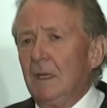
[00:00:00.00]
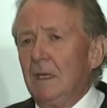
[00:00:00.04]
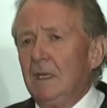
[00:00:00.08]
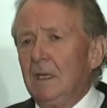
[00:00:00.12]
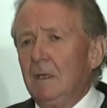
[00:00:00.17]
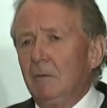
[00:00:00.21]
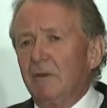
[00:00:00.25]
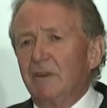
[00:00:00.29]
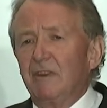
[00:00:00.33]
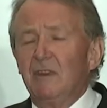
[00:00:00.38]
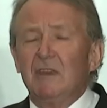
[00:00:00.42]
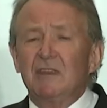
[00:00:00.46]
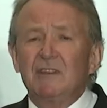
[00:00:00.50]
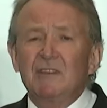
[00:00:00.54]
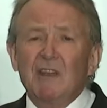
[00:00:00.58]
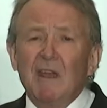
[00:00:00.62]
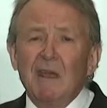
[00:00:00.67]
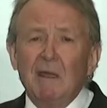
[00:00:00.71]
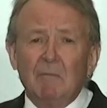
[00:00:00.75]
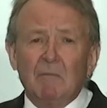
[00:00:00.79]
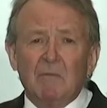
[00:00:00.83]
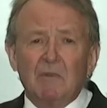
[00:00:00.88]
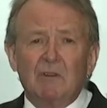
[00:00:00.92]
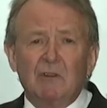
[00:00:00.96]
It was an
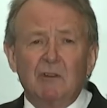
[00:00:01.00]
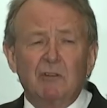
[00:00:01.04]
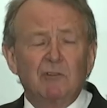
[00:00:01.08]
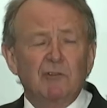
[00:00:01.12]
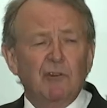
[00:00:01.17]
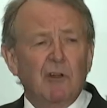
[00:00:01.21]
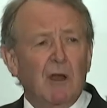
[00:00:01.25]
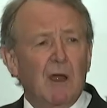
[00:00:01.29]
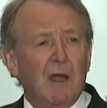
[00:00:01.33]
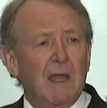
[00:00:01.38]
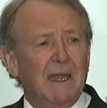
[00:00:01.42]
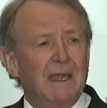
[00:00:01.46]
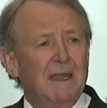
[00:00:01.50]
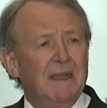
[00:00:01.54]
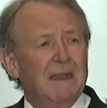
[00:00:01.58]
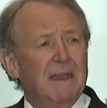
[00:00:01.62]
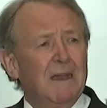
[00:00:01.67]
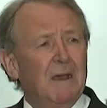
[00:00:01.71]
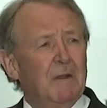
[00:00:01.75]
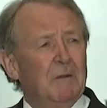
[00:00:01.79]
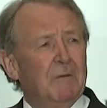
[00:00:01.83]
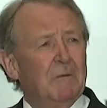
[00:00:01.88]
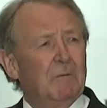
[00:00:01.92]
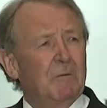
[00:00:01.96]
attempt to try
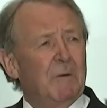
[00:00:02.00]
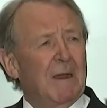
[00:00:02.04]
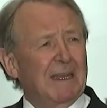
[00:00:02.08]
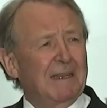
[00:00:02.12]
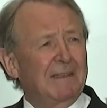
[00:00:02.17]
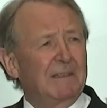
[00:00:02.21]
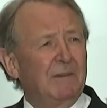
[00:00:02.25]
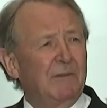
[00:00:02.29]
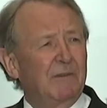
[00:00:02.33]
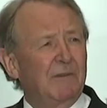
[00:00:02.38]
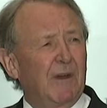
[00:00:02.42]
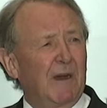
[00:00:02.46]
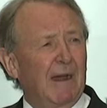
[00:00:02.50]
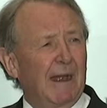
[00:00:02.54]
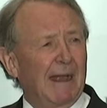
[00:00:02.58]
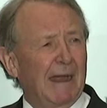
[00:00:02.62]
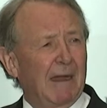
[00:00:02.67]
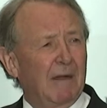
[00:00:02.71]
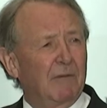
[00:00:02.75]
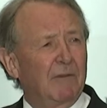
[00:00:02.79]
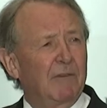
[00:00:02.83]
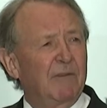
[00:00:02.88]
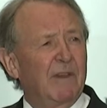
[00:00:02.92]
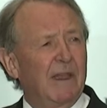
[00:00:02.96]
and rectify
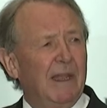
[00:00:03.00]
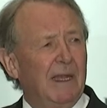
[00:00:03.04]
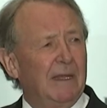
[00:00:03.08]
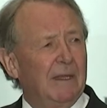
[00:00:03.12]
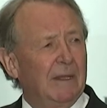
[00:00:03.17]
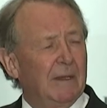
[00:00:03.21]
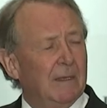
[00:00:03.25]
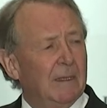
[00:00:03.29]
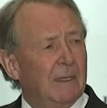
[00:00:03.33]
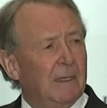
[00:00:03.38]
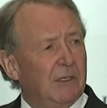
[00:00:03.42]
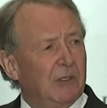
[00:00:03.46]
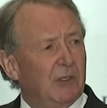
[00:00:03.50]
our failure